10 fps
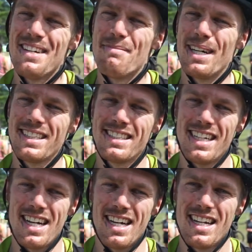But
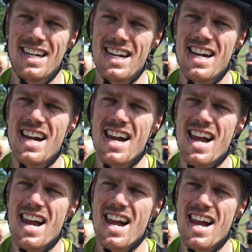compared to how it's been,
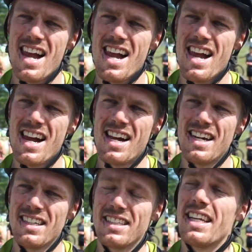today's a beautiful day.